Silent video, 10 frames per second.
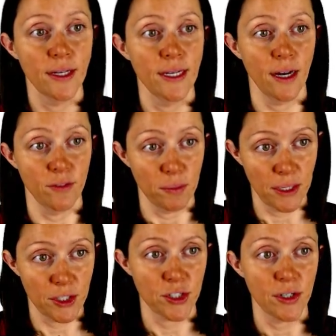of the
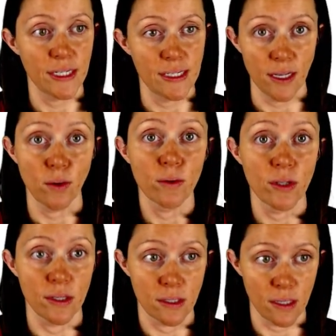mixture is equal to
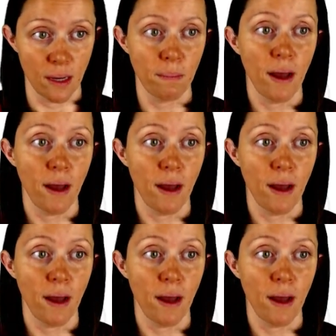the sum